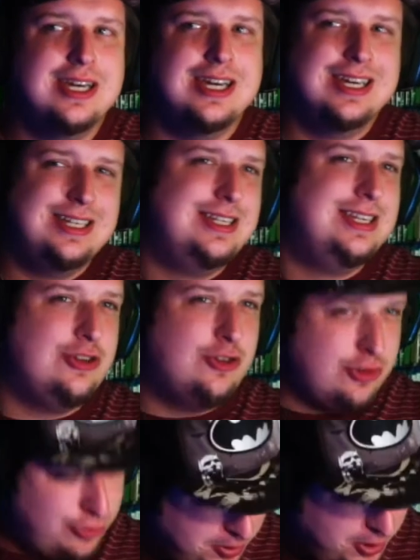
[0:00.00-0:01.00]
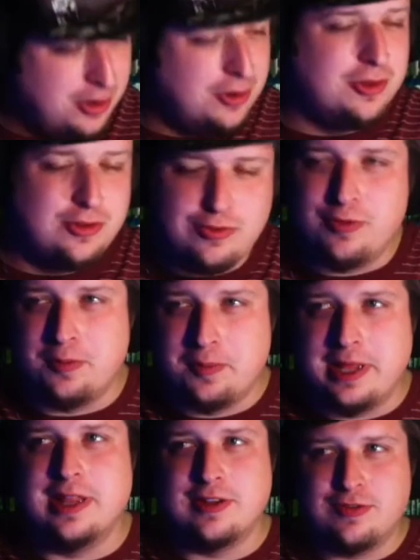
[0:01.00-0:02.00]
You could spoil this for me,
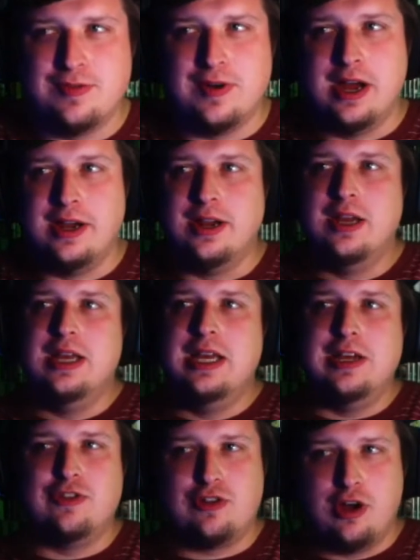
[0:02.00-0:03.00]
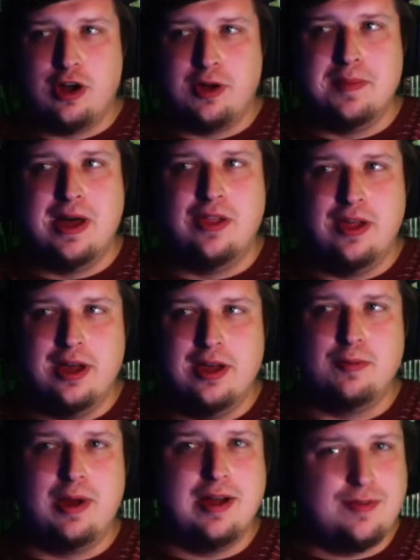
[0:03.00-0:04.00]
that's fine. Is Carmela
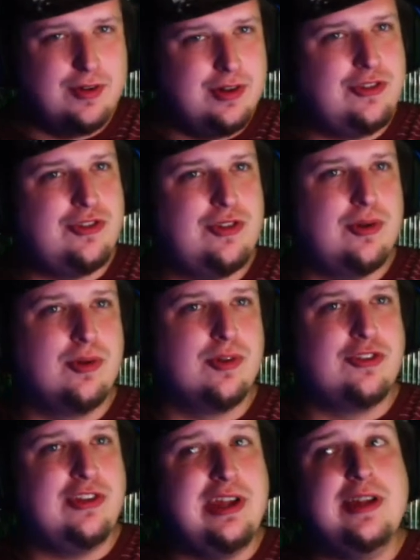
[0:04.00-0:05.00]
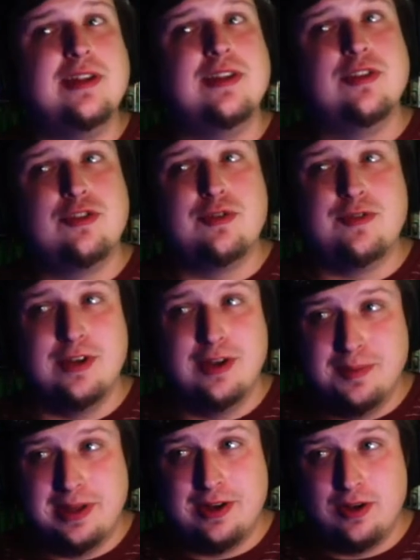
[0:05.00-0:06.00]
referenced or seen in this film
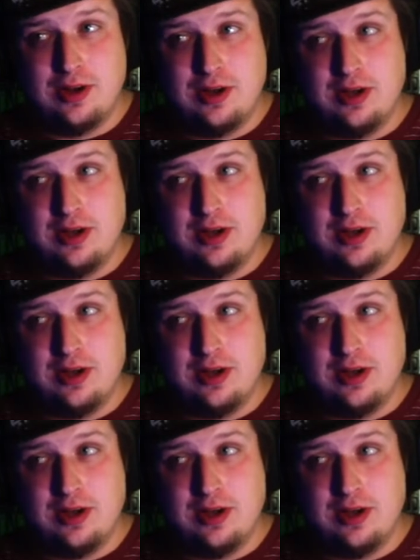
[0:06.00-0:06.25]
at all?